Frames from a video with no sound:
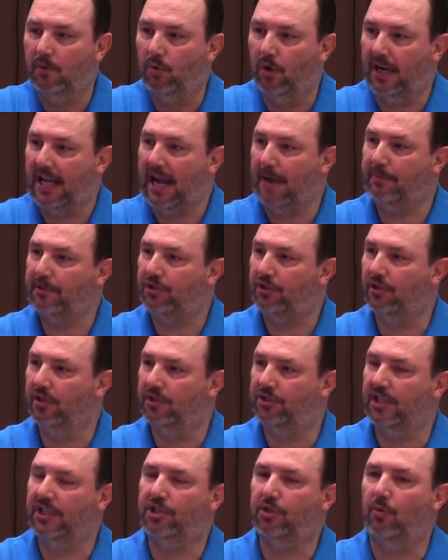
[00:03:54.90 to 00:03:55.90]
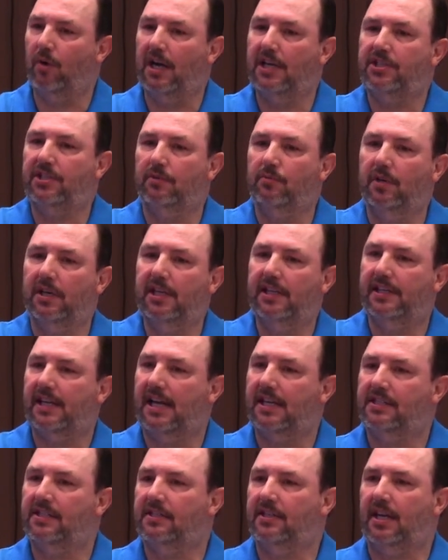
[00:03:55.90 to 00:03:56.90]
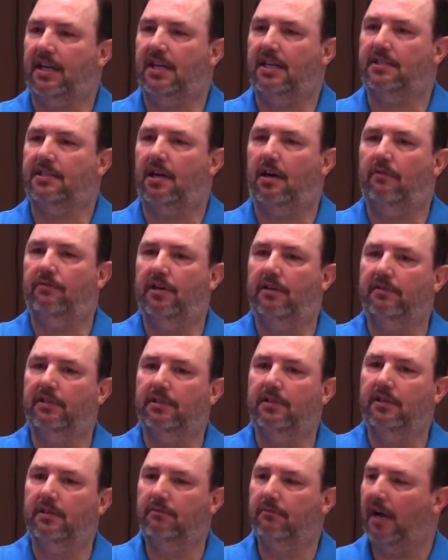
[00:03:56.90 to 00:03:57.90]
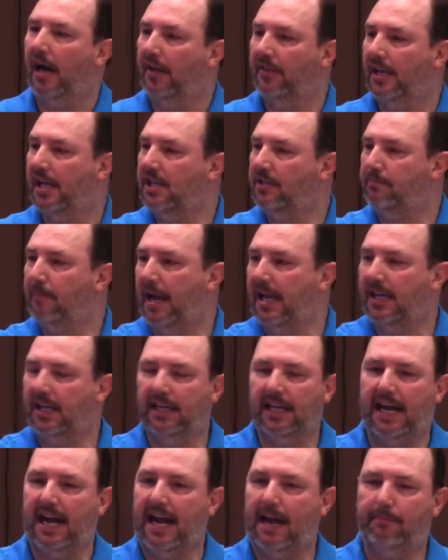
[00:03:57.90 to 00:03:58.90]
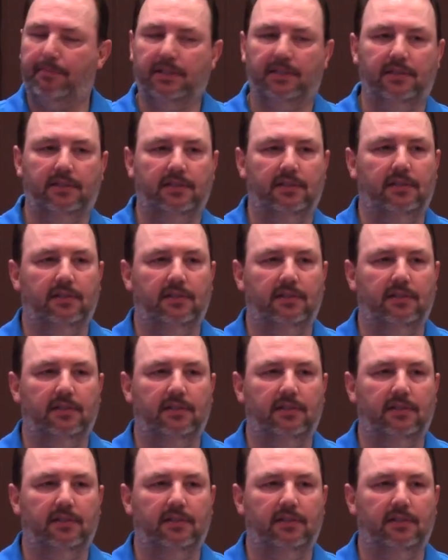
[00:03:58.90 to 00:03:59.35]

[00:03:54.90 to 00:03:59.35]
What happens to a situation when he takes his hands off of it? Not that he's making it happen,